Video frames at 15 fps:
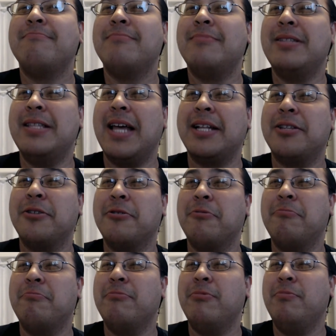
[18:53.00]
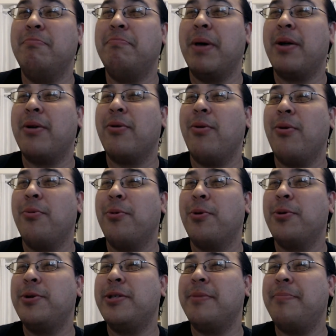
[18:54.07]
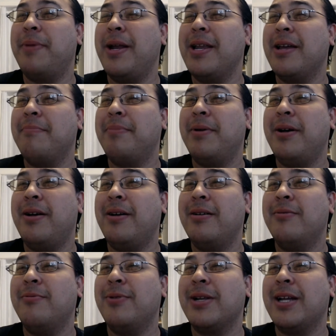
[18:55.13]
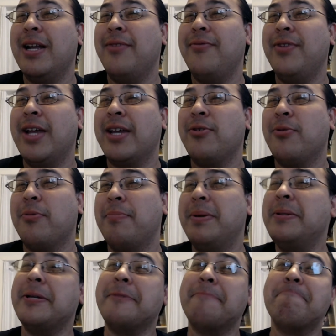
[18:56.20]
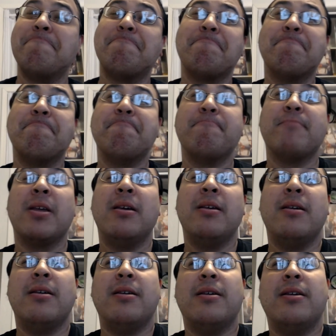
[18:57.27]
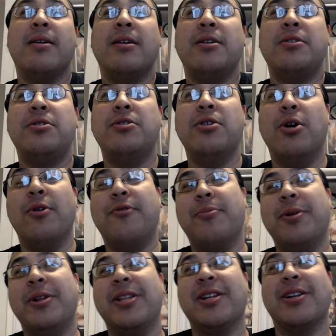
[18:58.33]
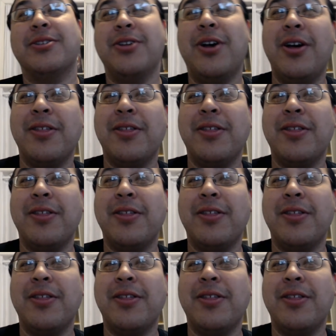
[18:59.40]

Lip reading: That's better or worse depending upon what kind of deck you're building. So if you're building a Zoth